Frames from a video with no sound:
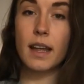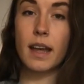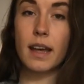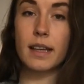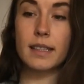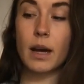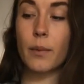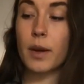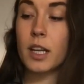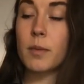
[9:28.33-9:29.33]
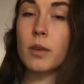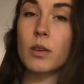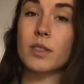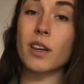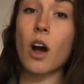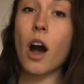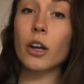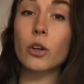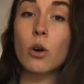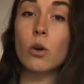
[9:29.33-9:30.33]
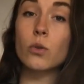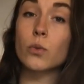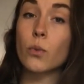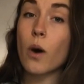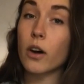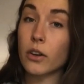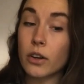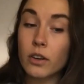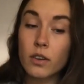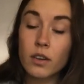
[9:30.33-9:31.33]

is that we're going to be using hot and cold water.